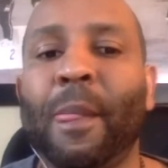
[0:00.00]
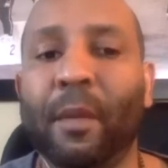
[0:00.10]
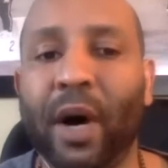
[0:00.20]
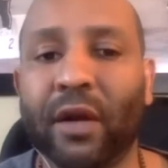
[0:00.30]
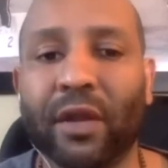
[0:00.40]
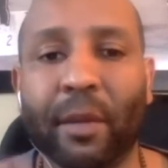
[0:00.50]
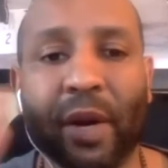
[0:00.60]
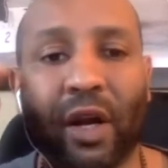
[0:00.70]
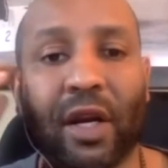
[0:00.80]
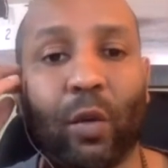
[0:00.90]
Among the
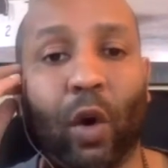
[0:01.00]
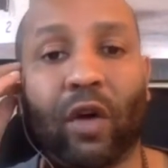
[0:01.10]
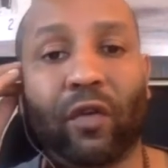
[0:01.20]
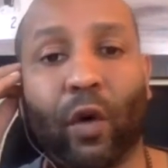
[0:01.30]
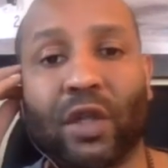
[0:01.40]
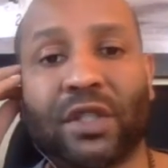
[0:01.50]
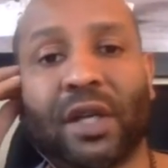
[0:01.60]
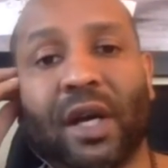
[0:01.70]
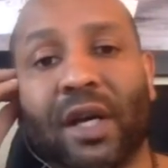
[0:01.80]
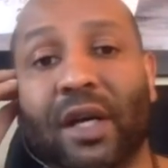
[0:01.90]
American workforce,
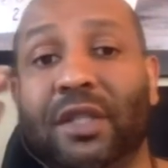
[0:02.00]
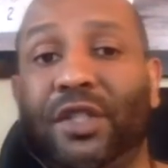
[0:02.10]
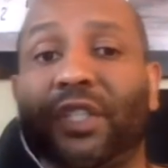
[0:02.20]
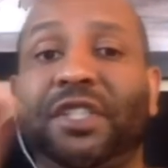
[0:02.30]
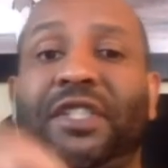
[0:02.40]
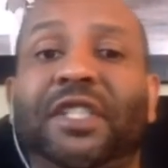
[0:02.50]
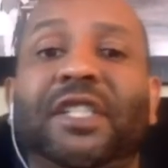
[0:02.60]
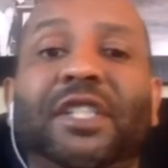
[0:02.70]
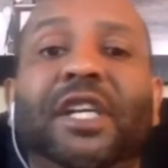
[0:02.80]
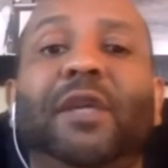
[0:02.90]
just
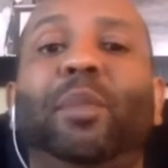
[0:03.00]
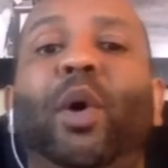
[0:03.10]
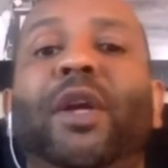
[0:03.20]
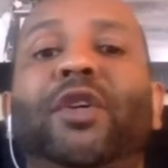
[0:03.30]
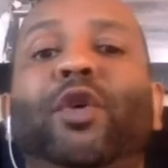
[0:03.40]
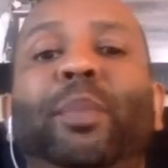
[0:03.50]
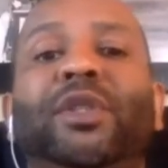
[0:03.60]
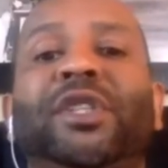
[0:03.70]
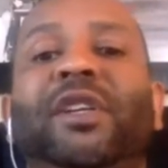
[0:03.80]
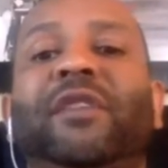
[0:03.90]

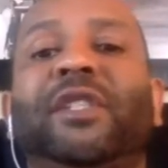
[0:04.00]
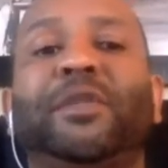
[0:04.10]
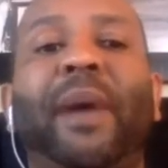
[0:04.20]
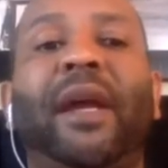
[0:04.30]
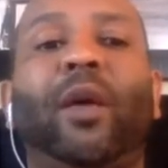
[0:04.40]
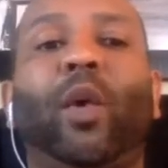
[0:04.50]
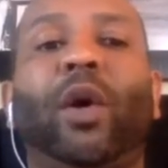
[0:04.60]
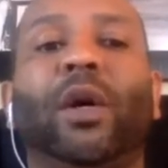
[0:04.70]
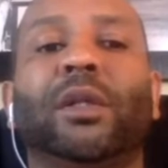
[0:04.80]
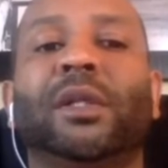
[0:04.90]
16.2% of Hispanic
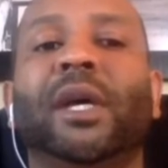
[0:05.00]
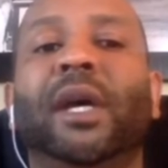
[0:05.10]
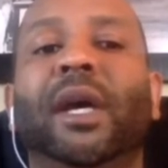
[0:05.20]
workers